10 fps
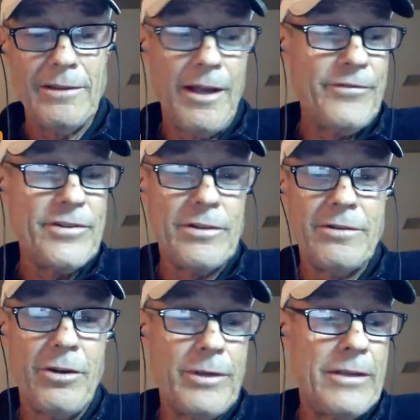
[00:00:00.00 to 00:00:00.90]
Love
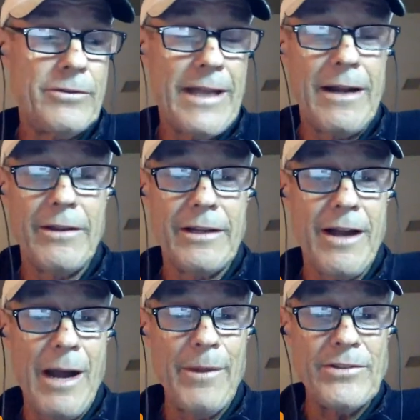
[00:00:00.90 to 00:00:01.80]
to know either down in the
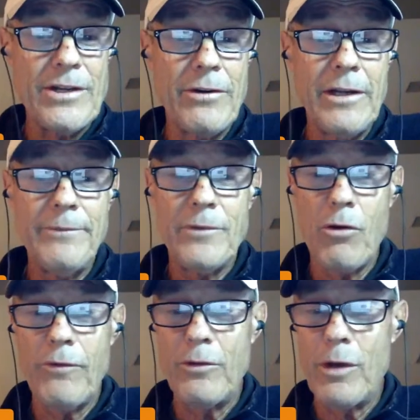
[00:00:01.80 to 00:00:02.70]
comments area,
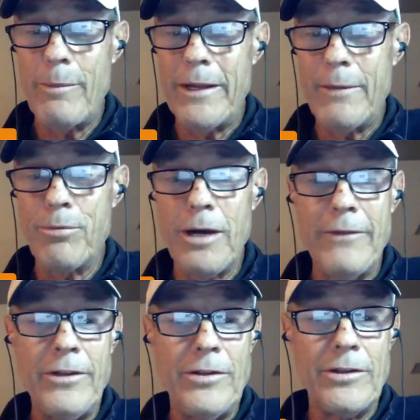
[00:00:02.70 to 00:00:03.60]
or if you want to make it
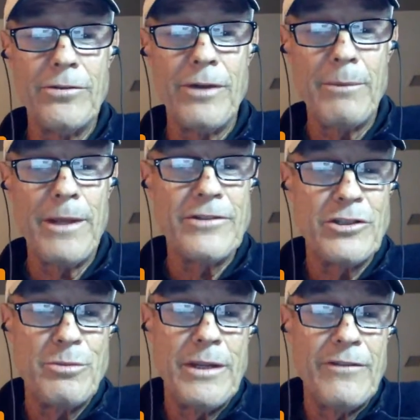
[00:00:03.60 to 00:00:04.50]
private, you can direct
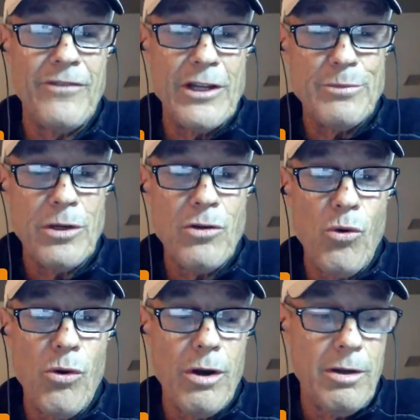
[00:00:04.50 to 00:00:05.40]
message me at Facebook,
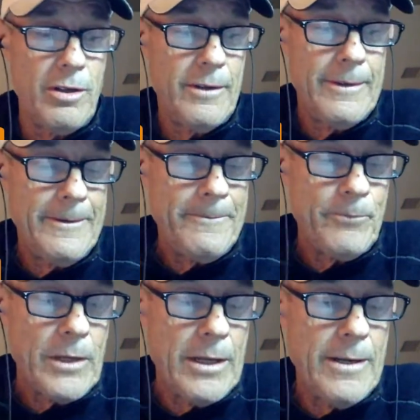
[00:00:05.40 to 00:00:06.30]
or
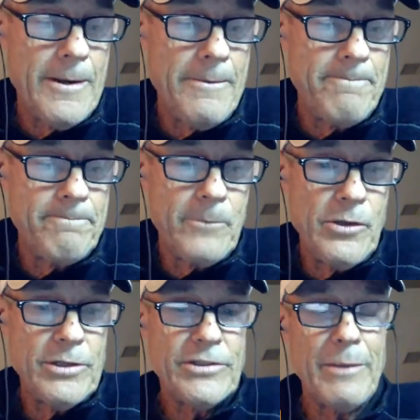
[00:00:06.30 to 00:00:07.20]

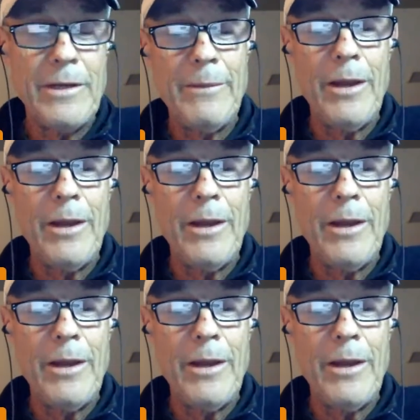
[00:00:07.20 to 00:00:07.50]
you can send me an